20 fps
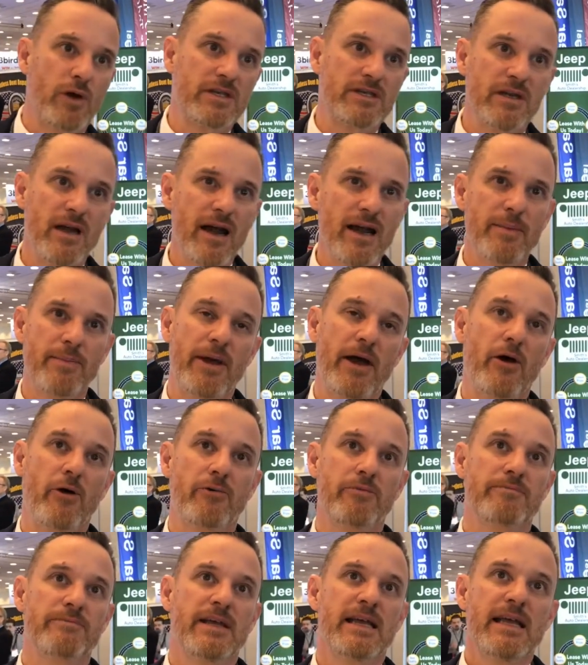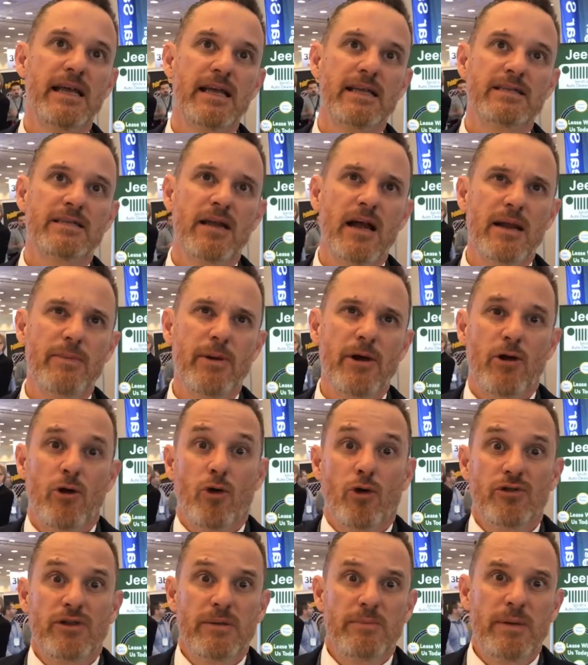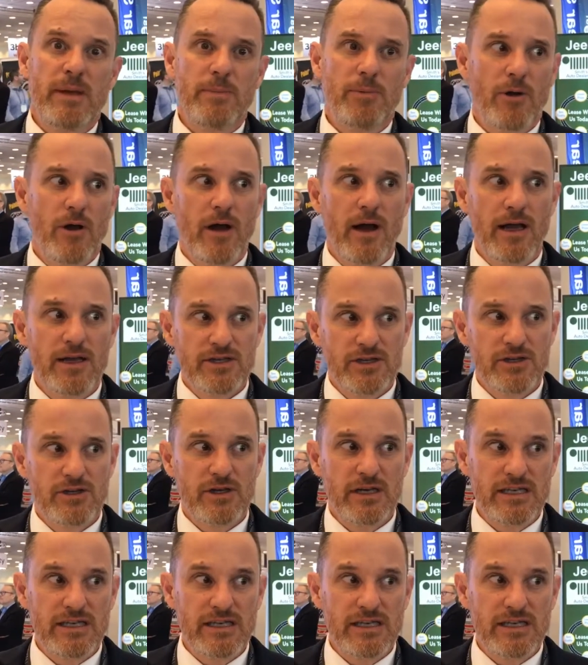it's not about holding people hostage.